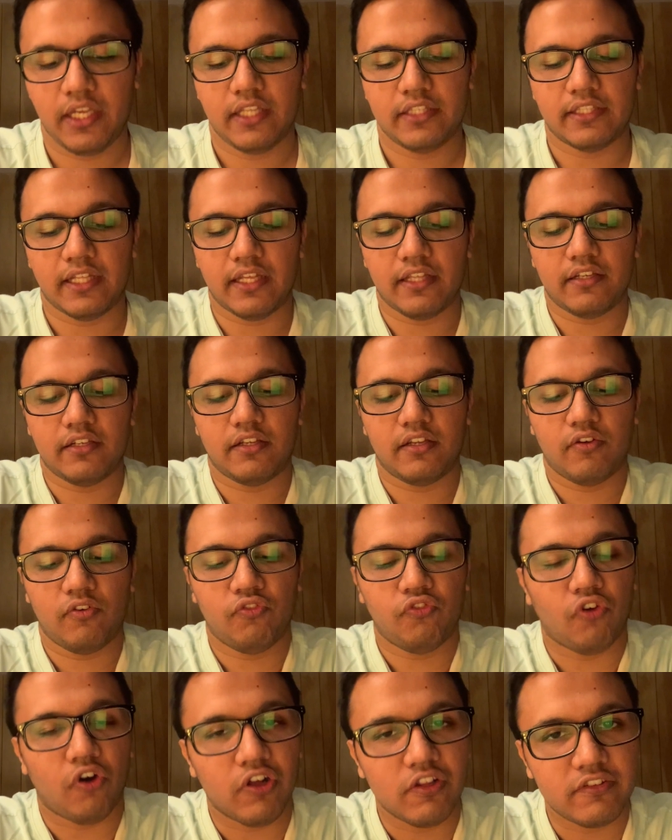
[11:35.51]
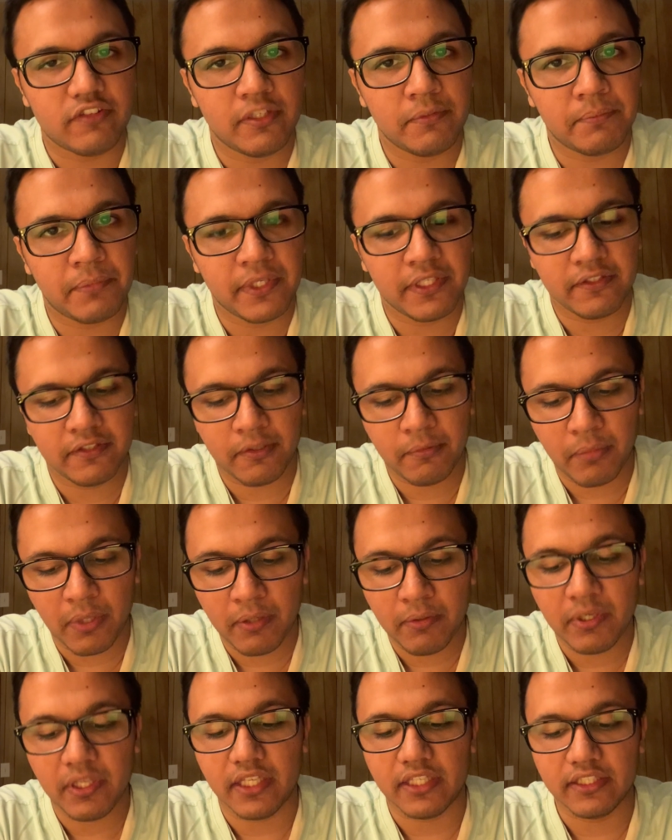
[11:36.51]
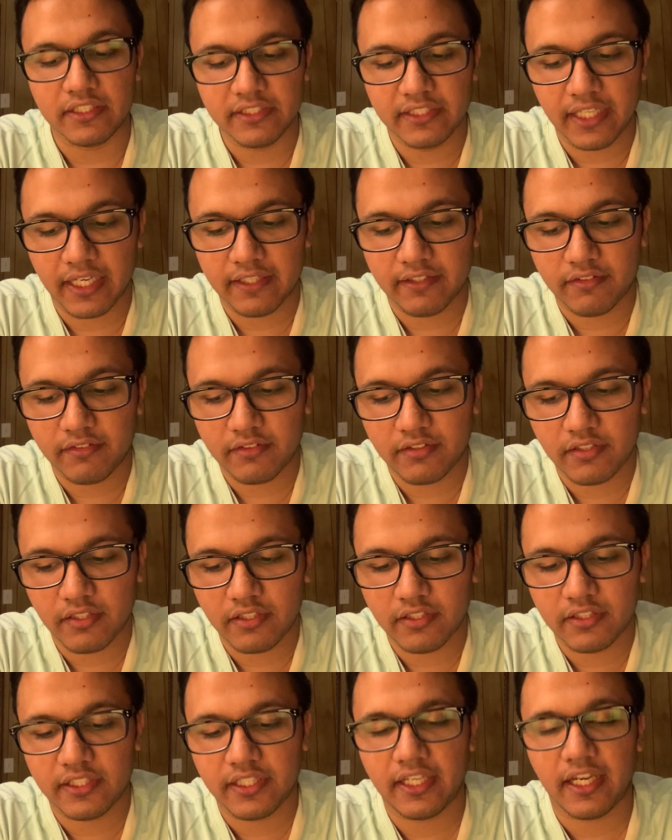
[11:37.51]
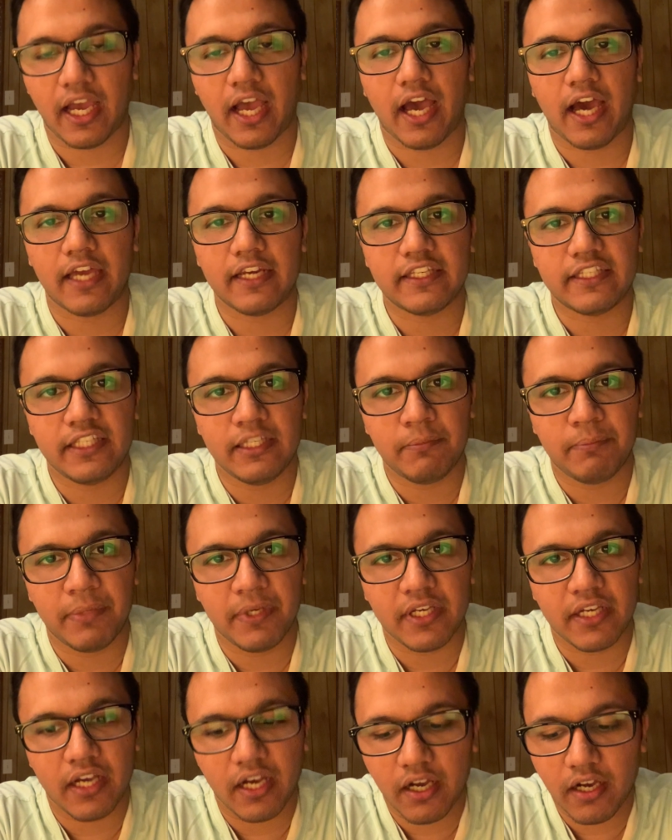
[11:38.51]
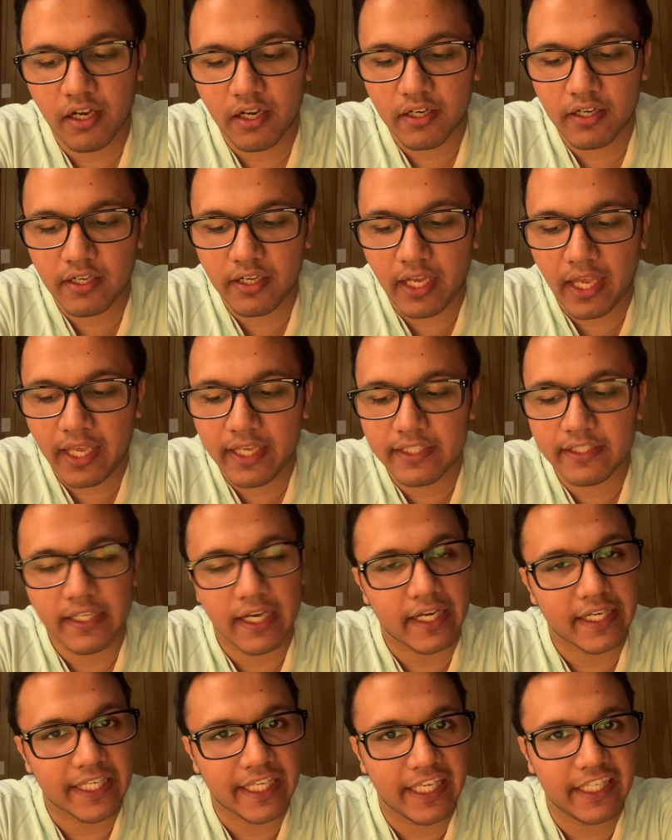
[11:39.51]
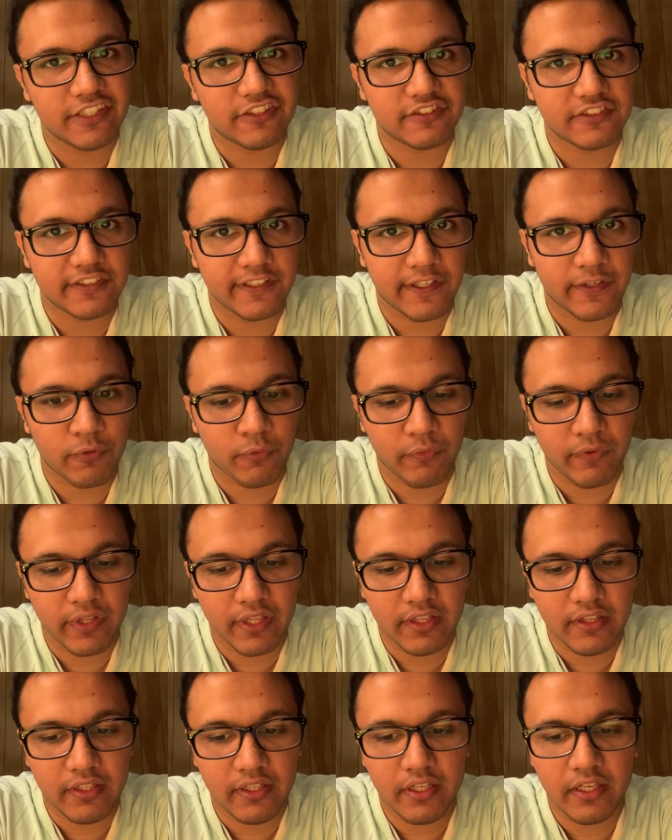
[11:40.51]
Then false imprisonment, yes, they are keeping a client against their will.